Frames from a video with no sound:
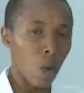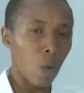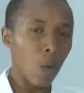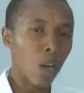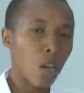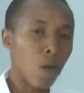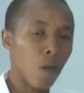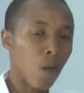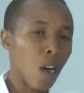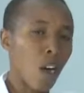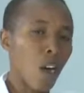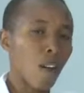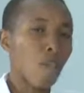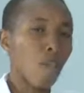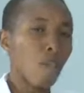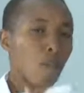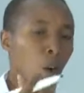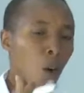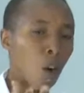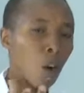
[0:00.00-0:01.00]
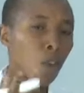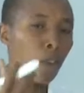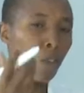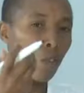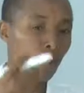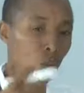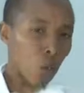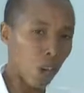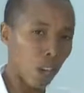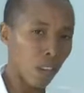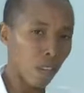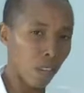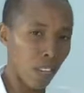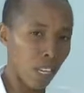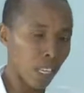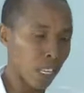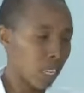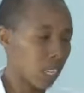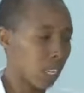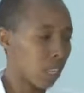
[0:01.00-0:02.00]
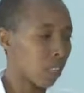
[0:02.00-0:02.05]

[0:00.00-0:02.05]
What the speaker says: When you have more solvent,